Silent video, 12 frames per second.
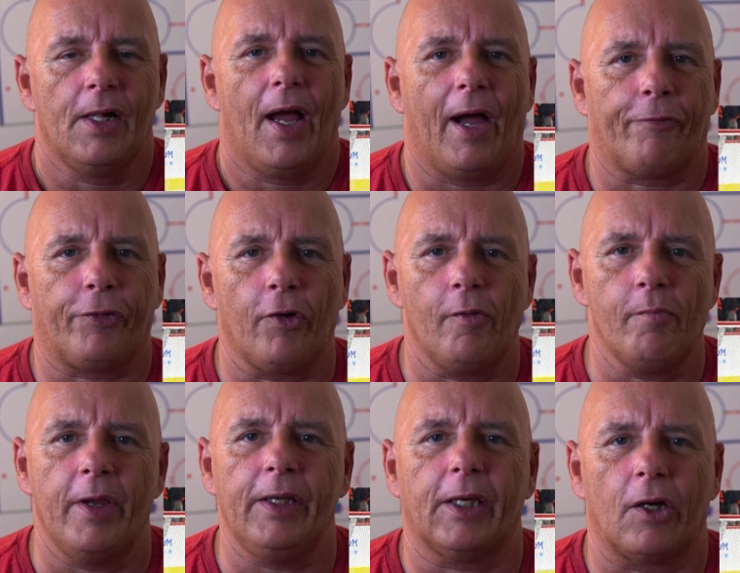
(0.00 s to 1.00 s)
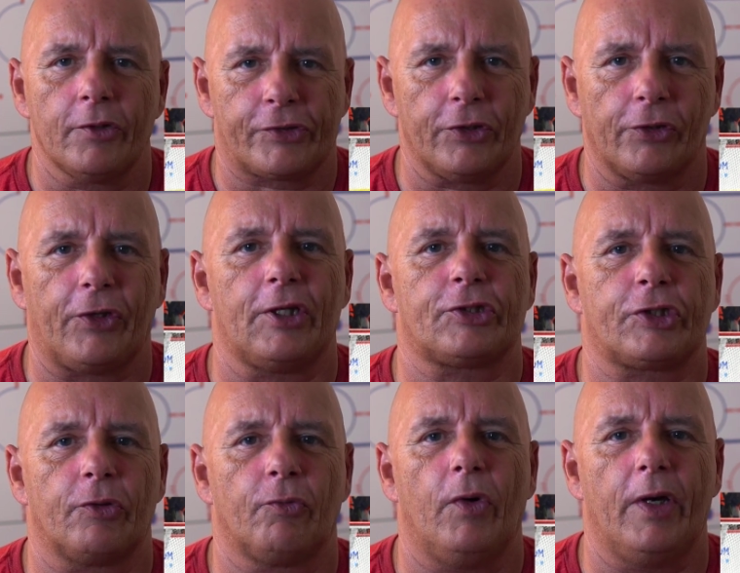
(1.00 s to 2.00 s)
After many
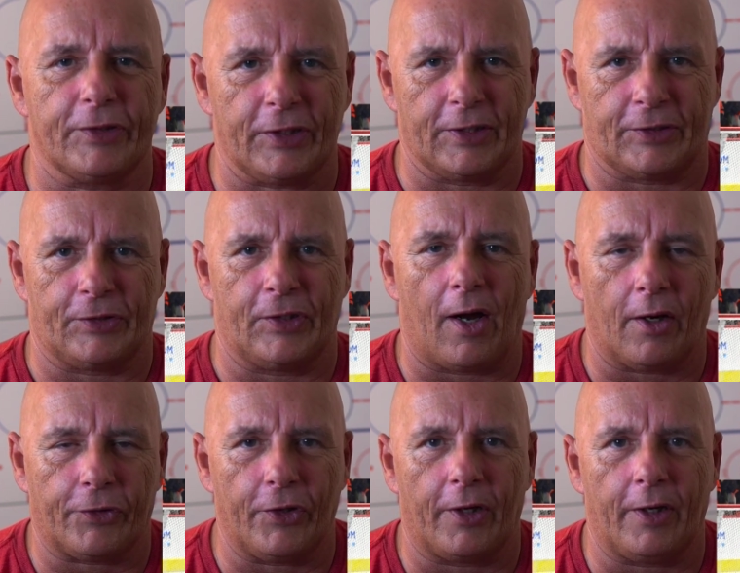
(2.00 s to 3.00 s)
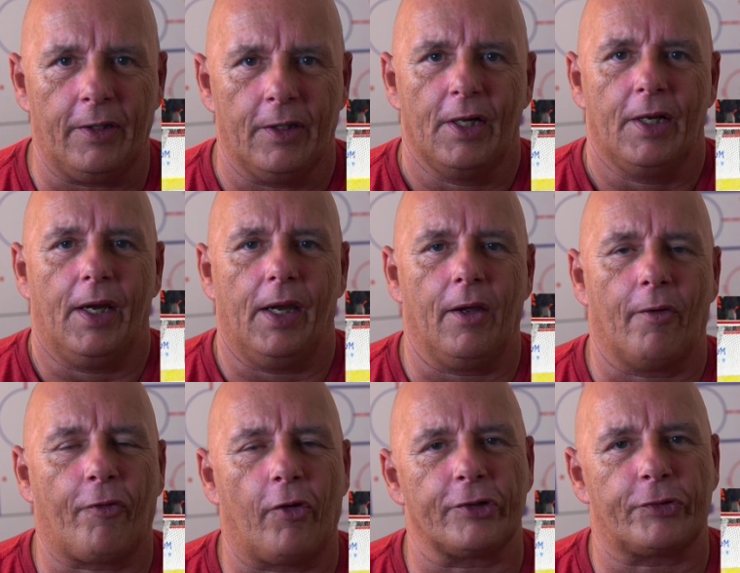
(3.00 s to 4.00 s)
consultations with his doctor and,
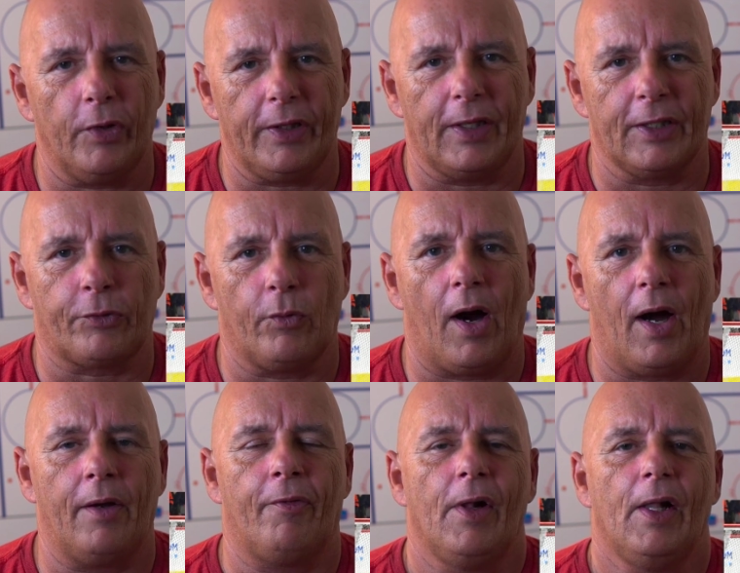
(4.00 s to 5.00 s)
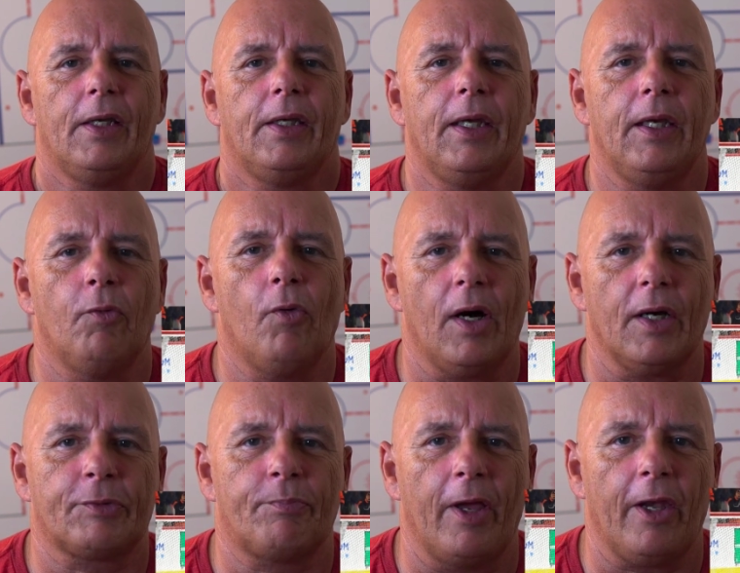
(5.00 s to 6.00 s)
of course, with his wife, he
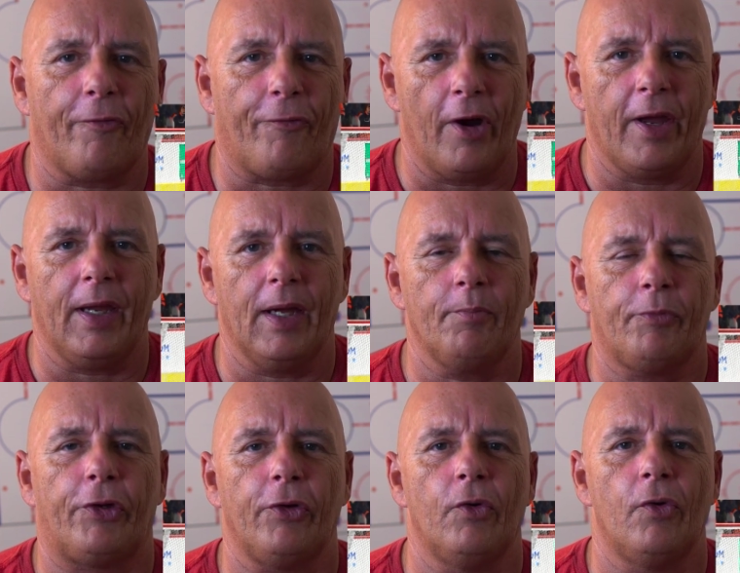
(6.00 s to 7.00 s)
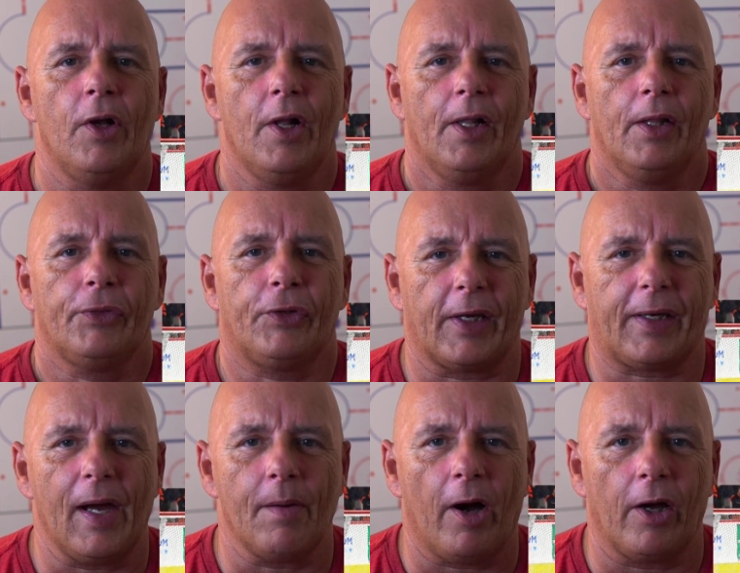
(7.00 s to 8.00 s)
was better for him to take
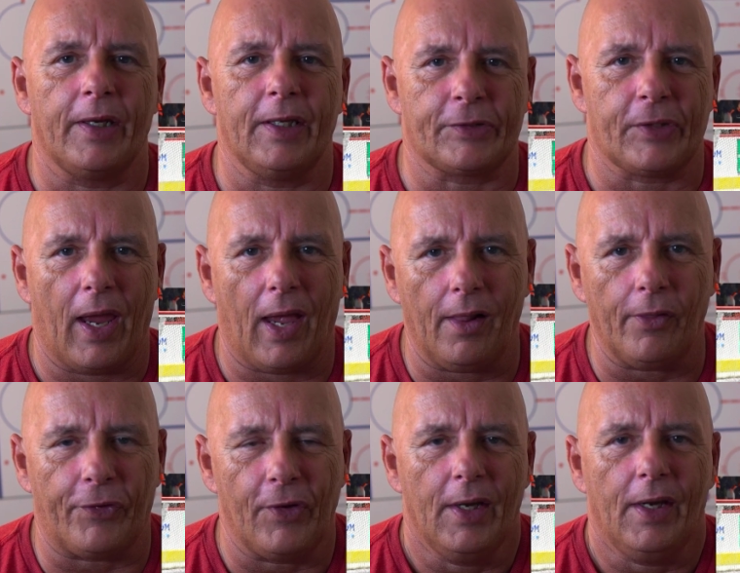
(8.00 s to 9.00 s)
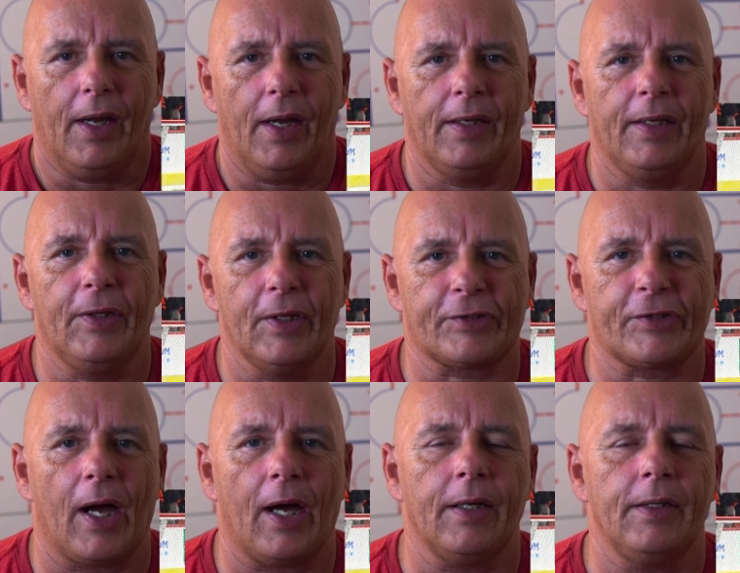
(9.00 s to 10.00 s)
care about his health, and he
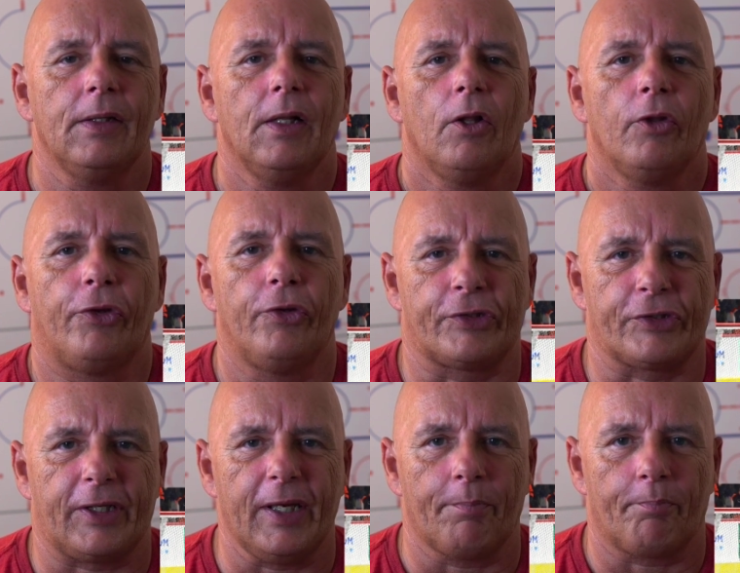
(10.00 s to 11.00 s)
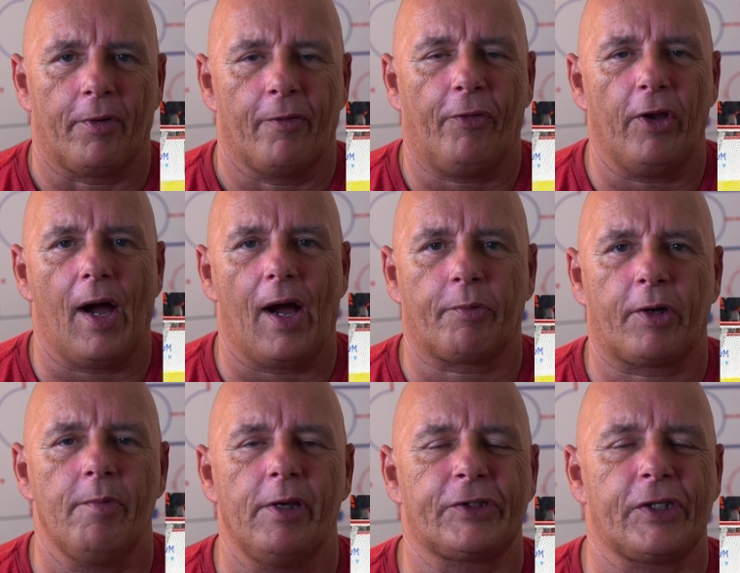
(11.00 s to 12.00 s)
decided to skip for the
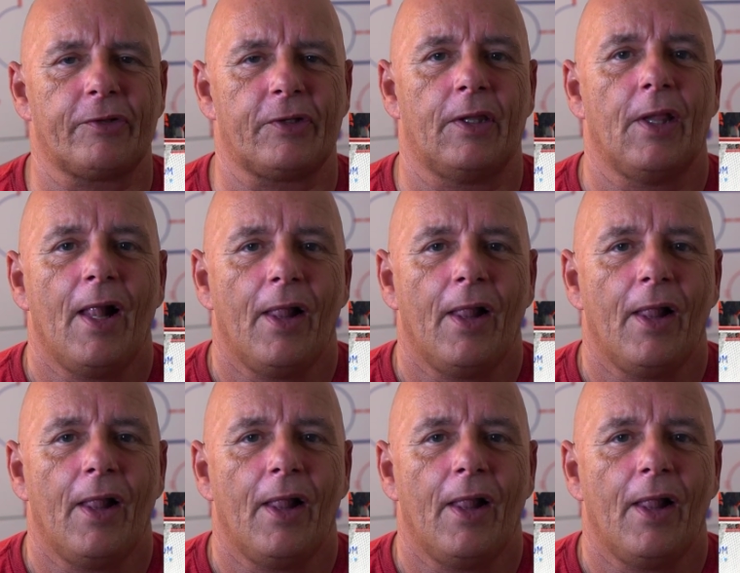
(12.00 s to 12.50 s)
upcoming season.